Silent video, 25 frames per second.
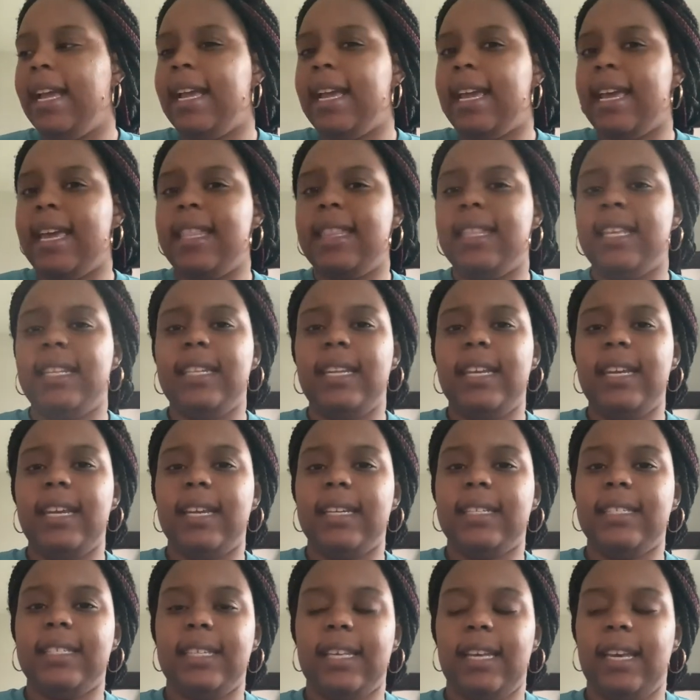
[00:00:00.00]
And then the
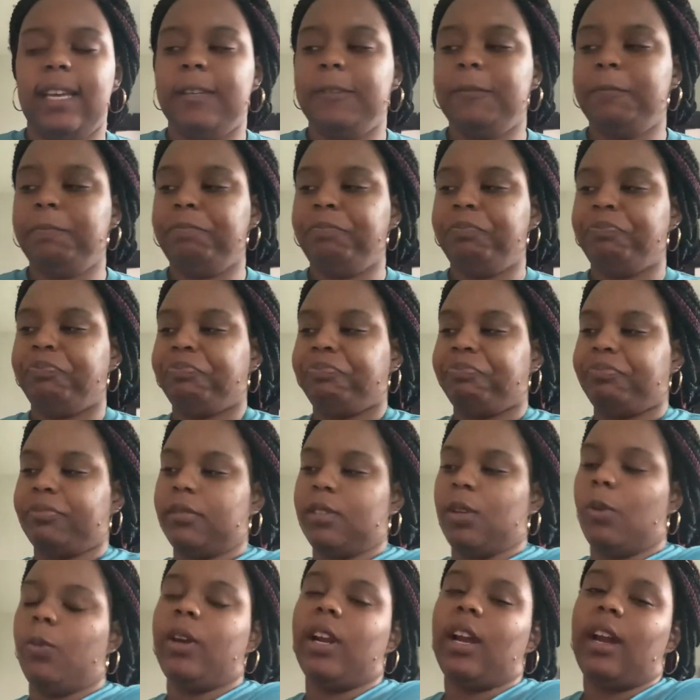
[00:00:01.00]
next thing,
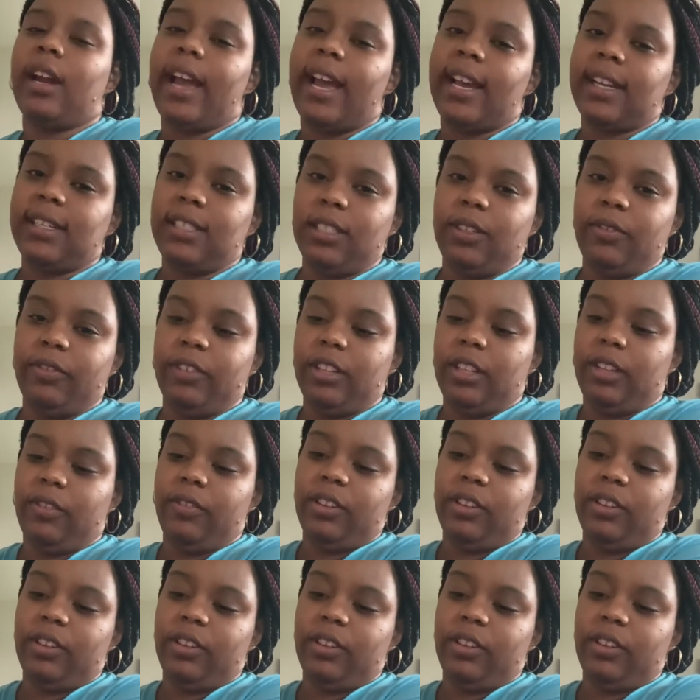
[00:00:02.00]
what I actually really,